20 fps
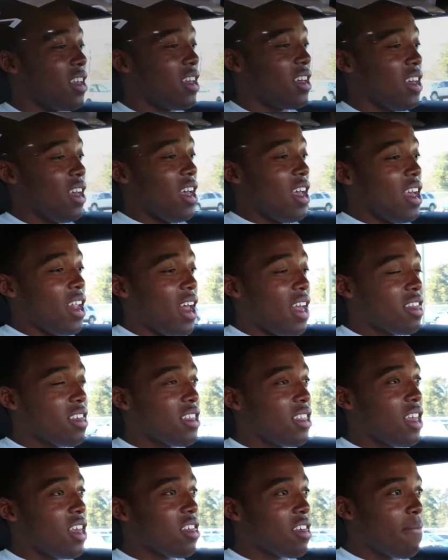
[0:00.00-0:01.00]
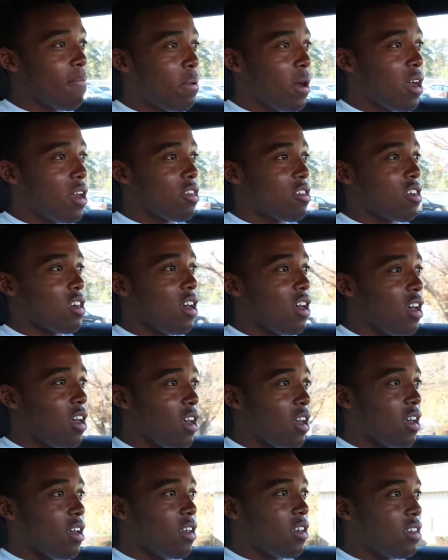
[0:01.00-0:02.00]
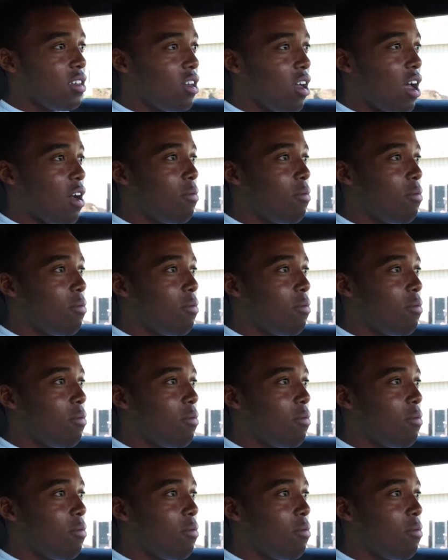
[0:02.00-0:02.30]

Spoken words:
a decent punch. You know,